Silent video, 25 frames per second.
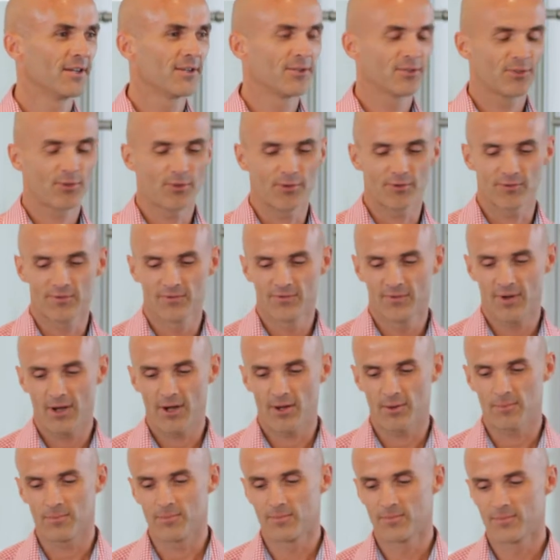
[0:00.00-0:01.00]
sort of
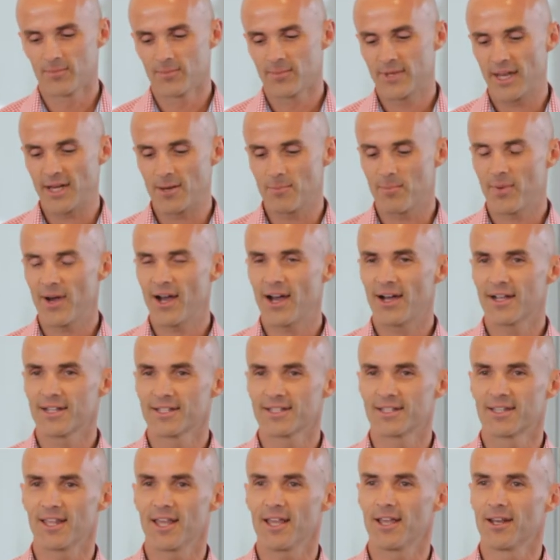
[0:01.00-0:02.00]
um, getting
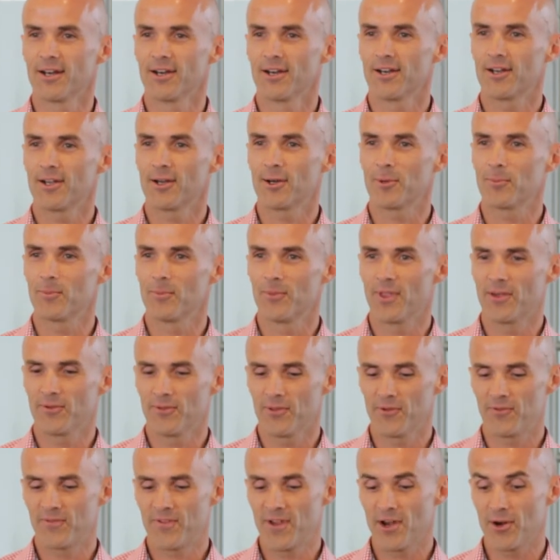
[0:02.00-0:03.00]
past that, um, that,
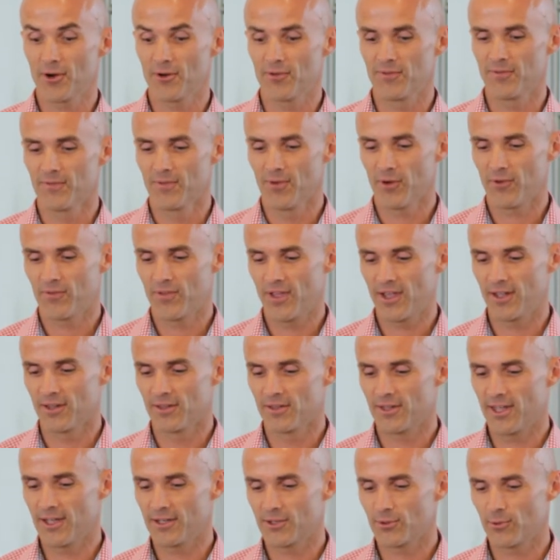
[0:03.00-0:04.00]
the fear of, of
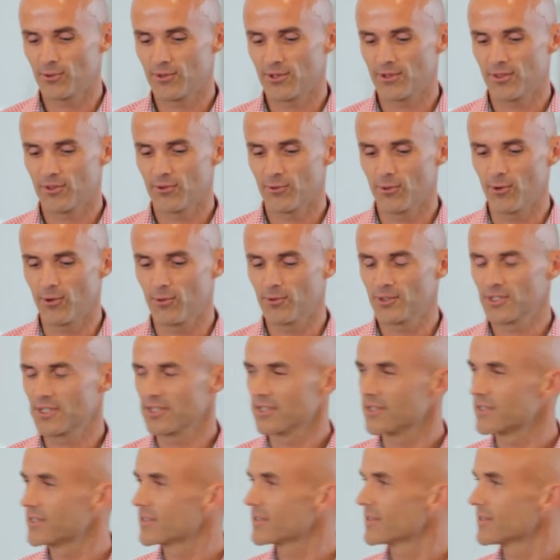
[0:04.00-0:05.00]
that, that daunting thought, which
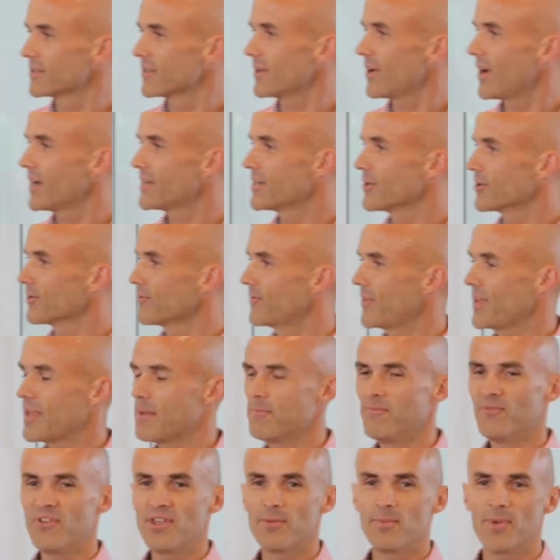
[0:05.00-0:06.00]
is the idea of the
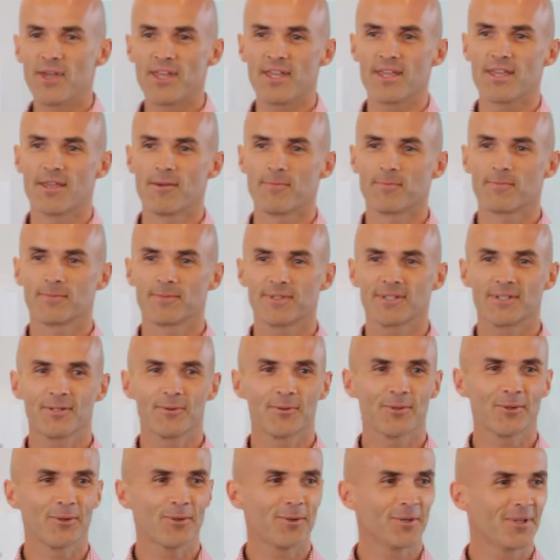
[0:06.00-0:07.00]
MVP. Does
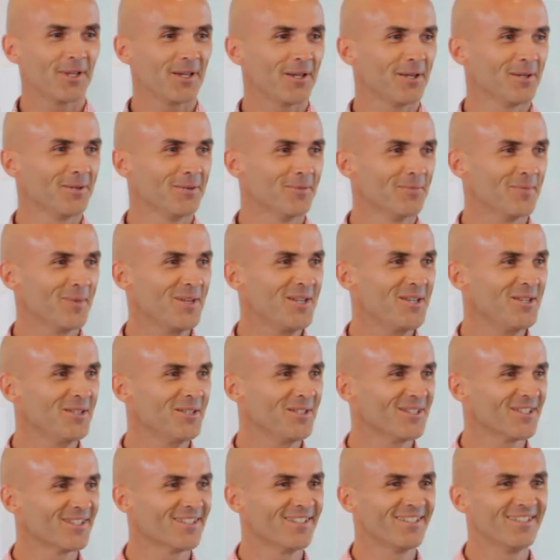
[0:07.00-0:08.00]
anyone know what that
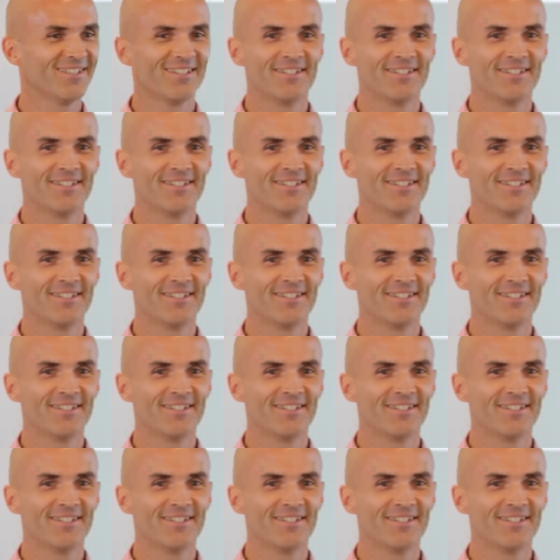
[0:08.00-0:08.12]
means?